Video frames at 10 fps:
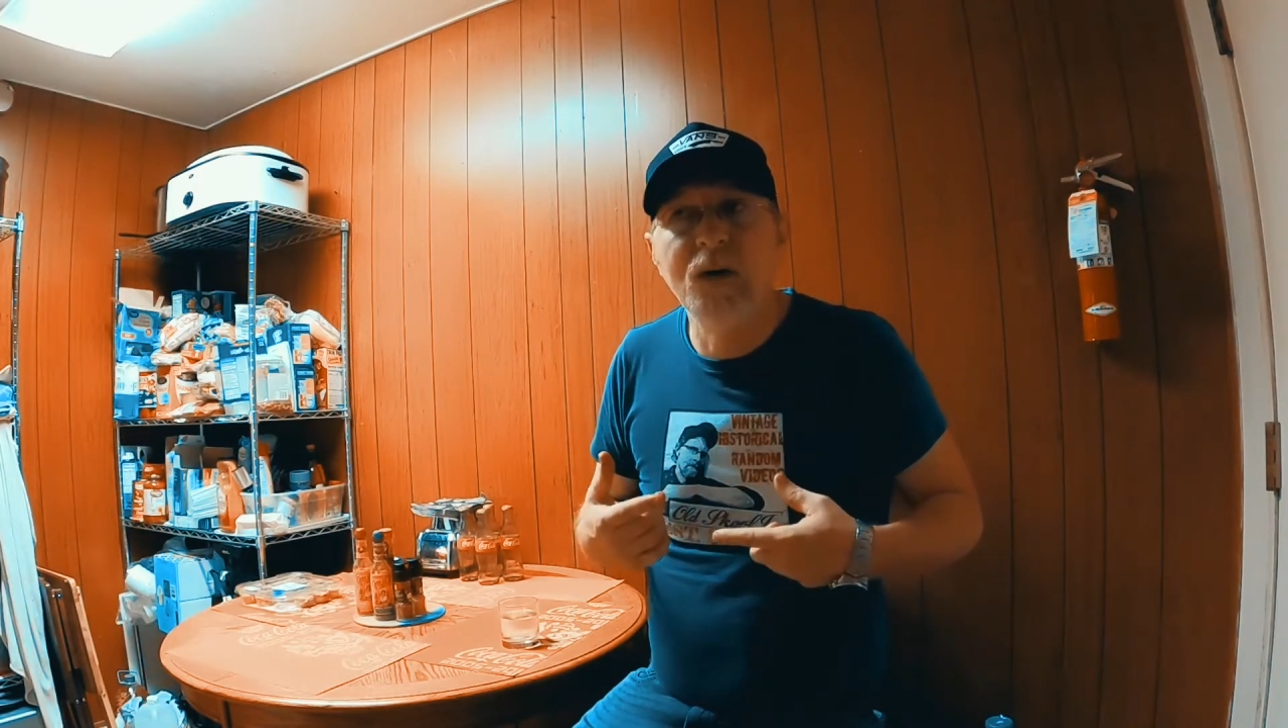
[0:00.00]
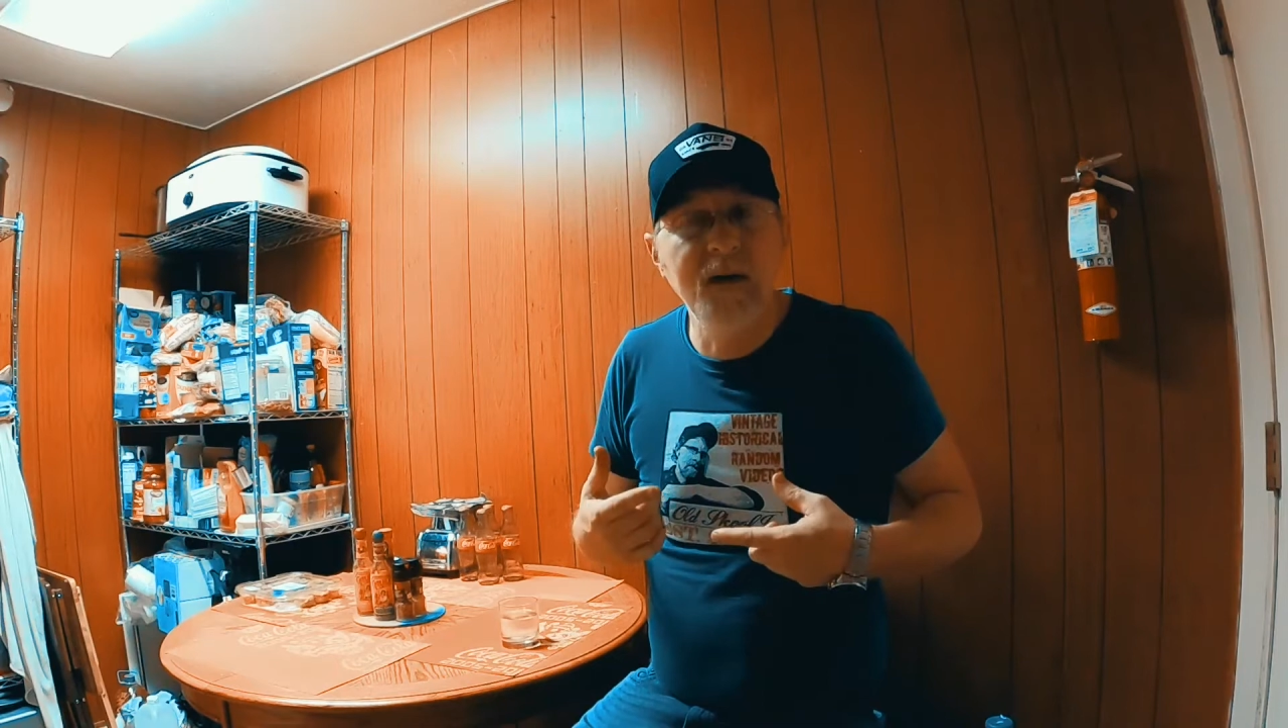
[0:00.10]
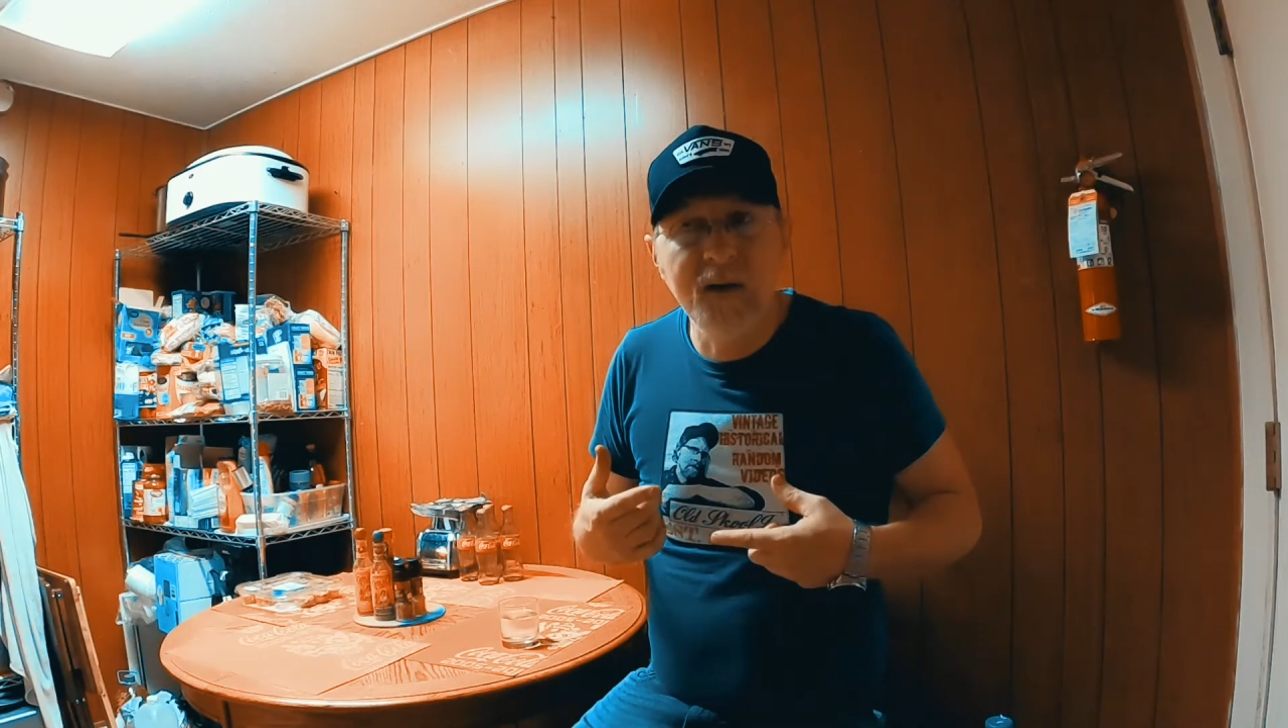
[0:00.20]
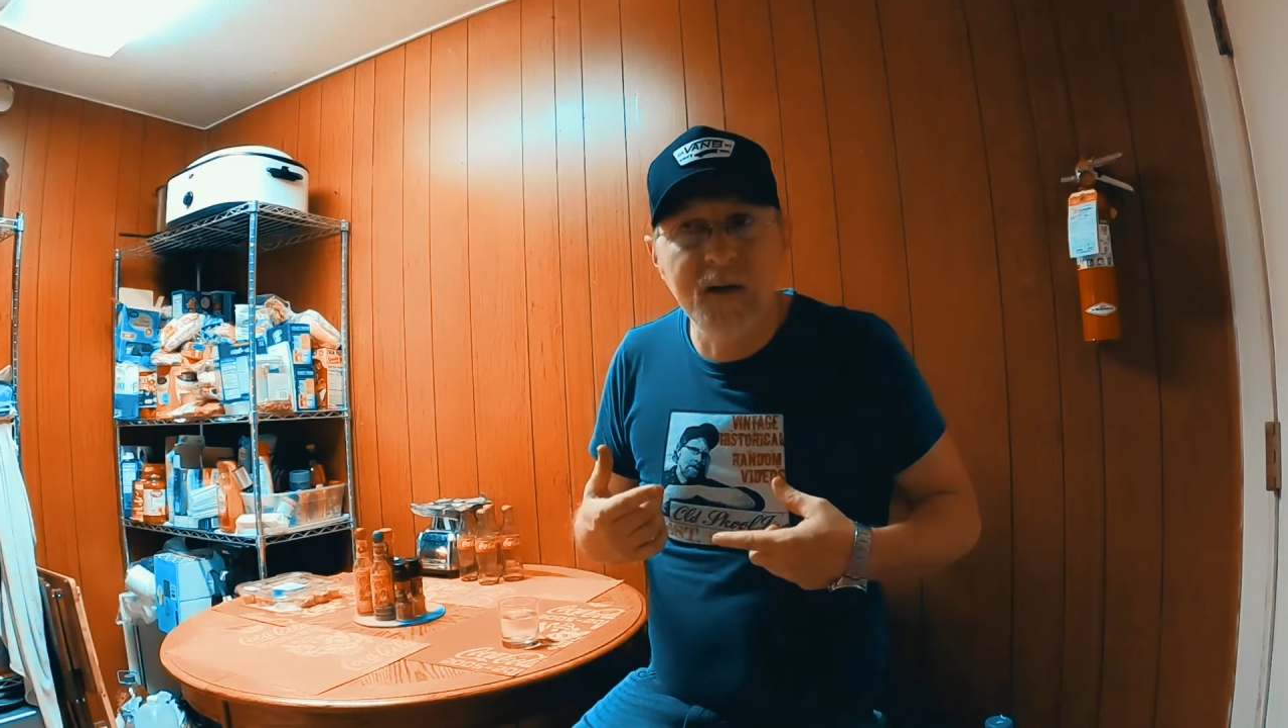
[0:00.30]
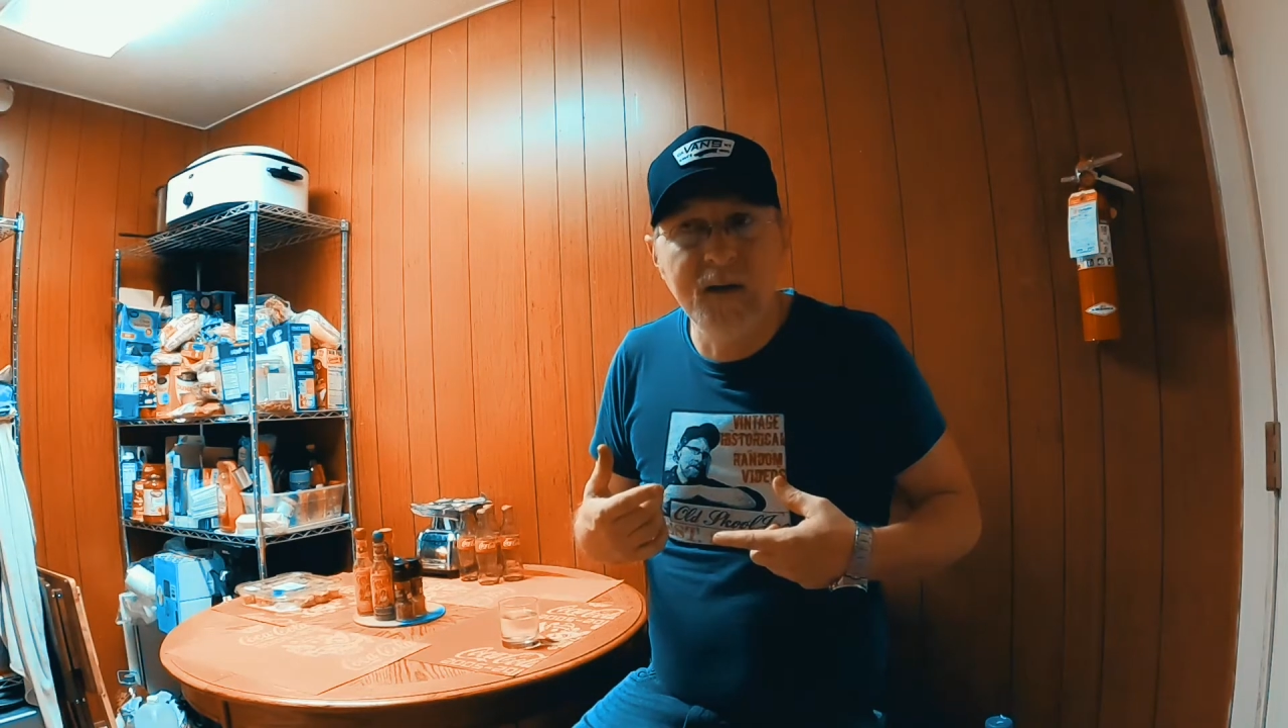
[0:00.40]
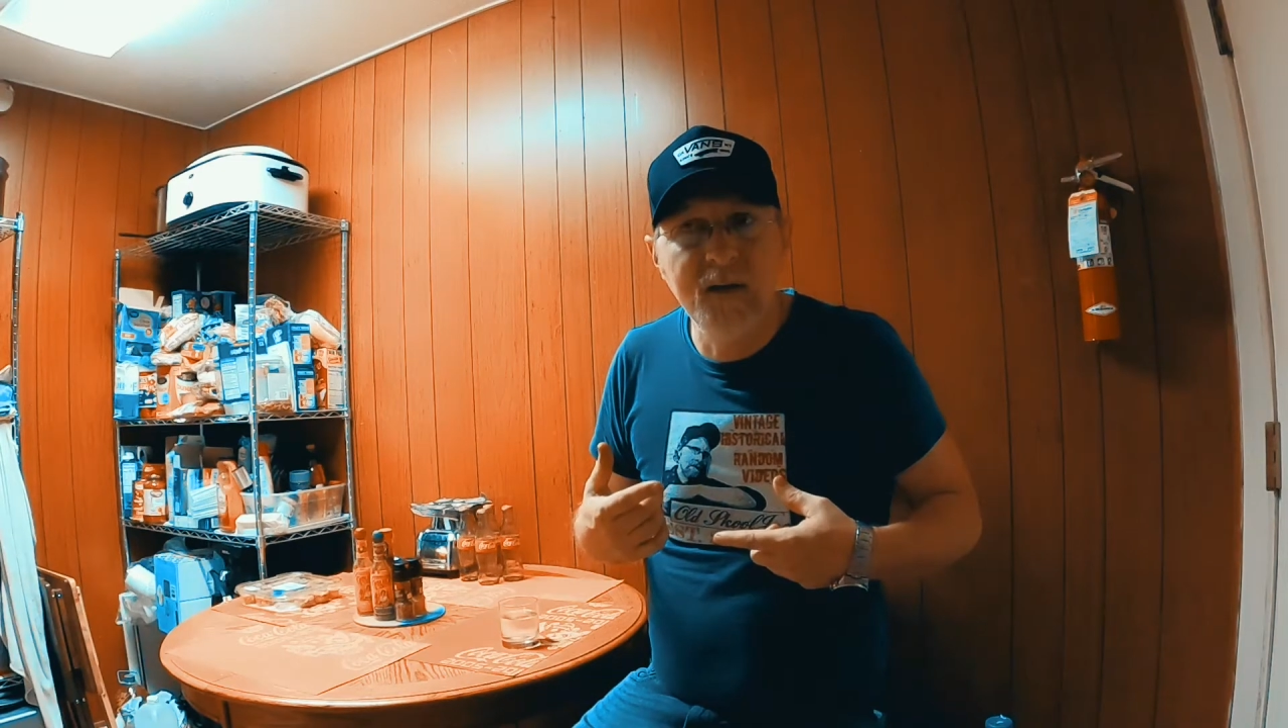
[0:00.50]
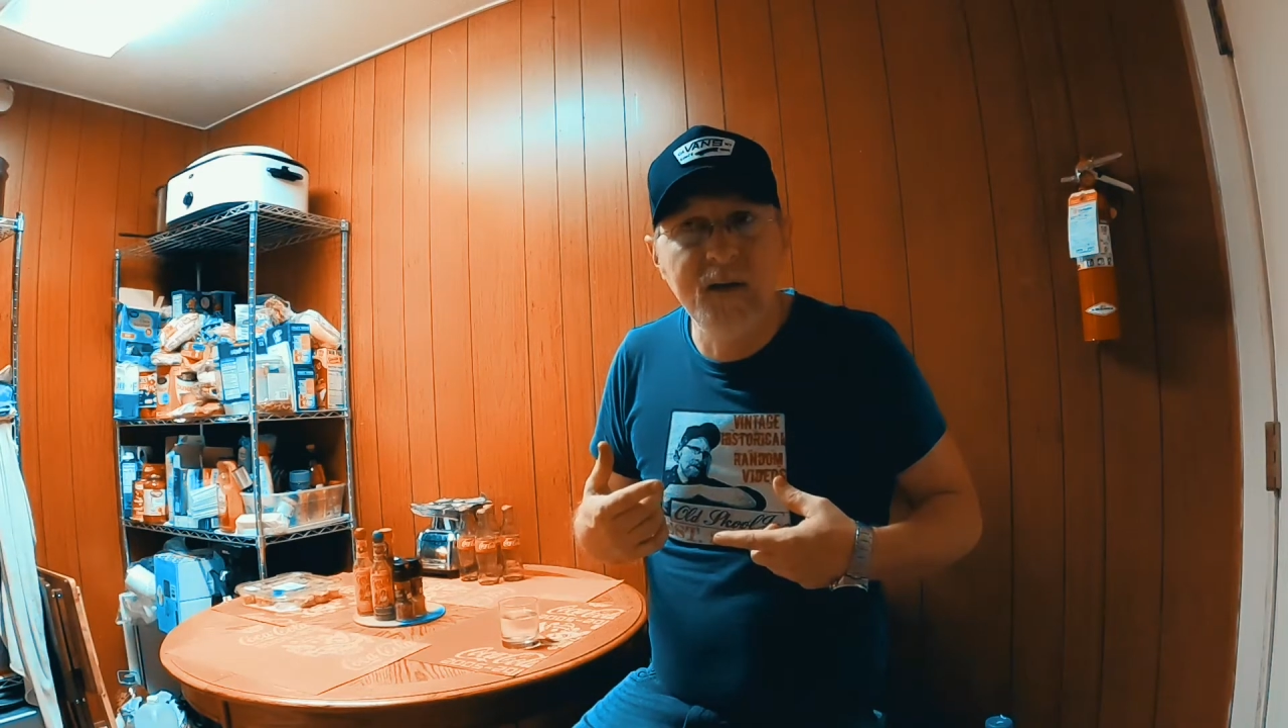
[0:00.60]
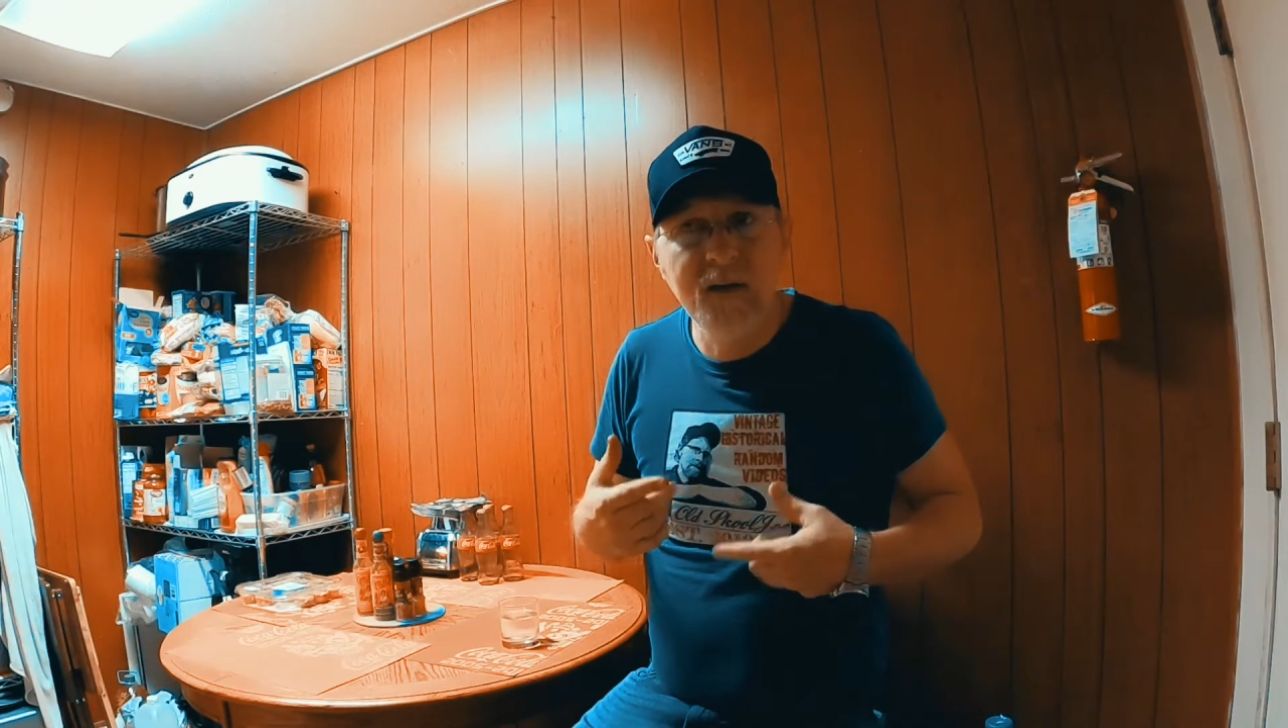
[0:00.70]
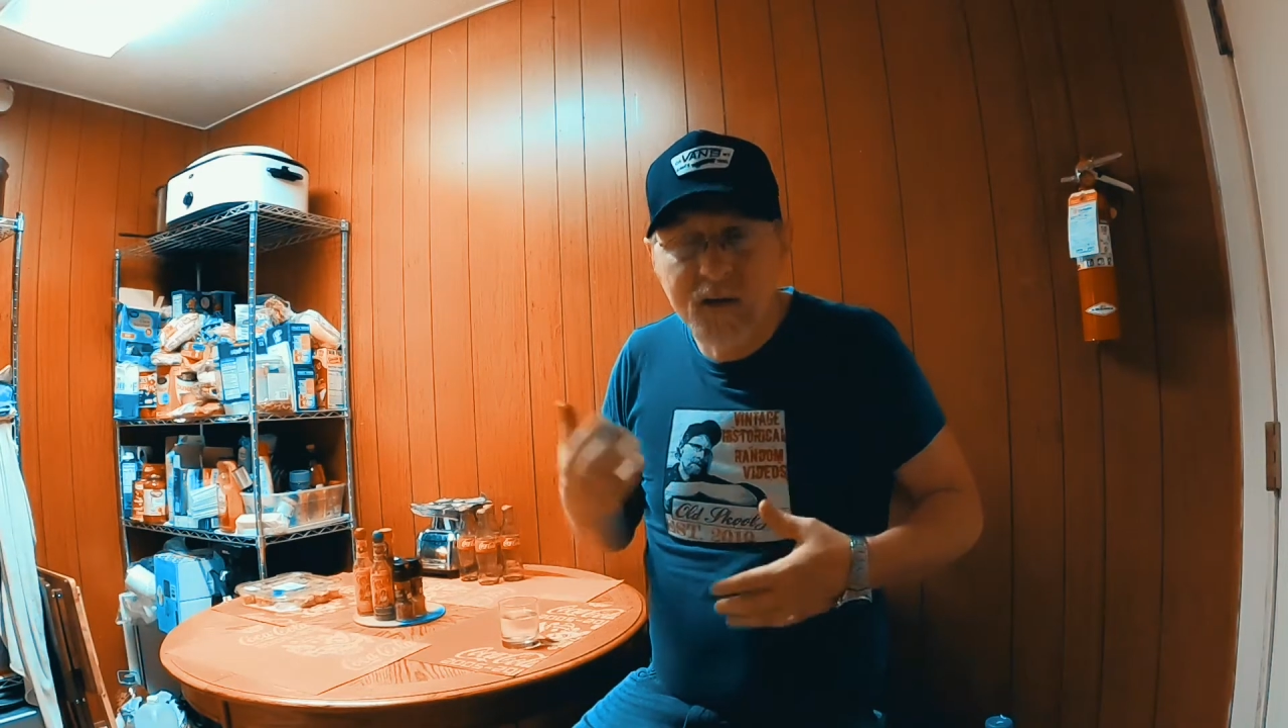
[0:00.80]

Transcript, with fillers: unedited.